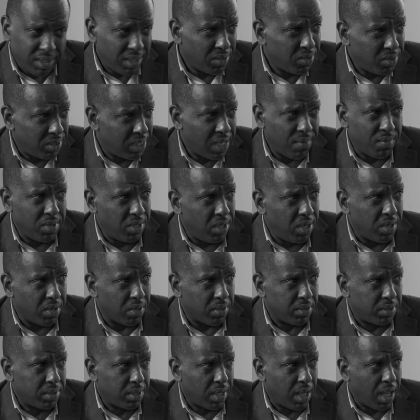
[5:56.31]
6 or 7
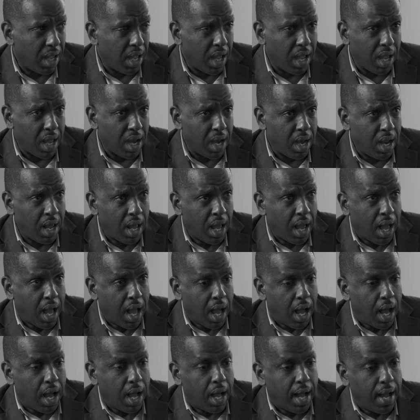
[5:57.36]
years. And
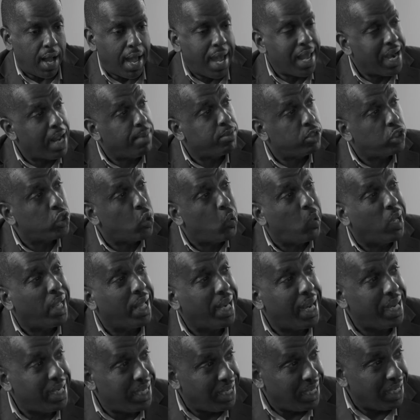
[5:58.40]
I'm so
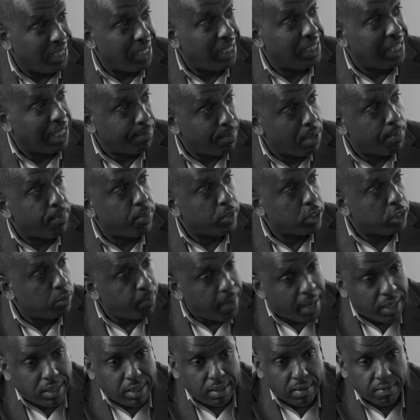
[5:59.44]
glad I did. It gave me
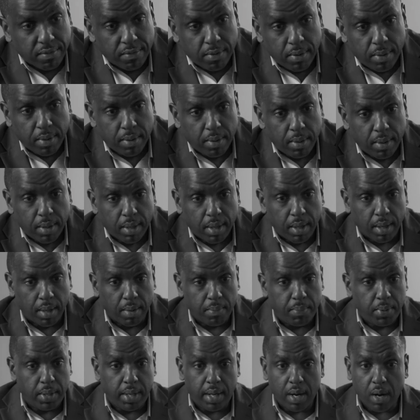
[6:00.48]
perspective,
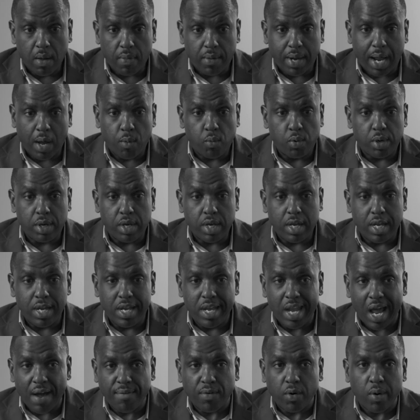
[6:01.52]
Pierre, that I would
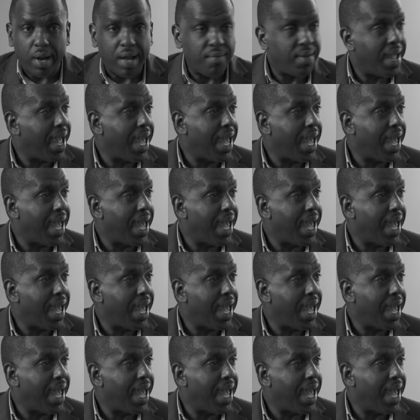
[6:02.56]
never have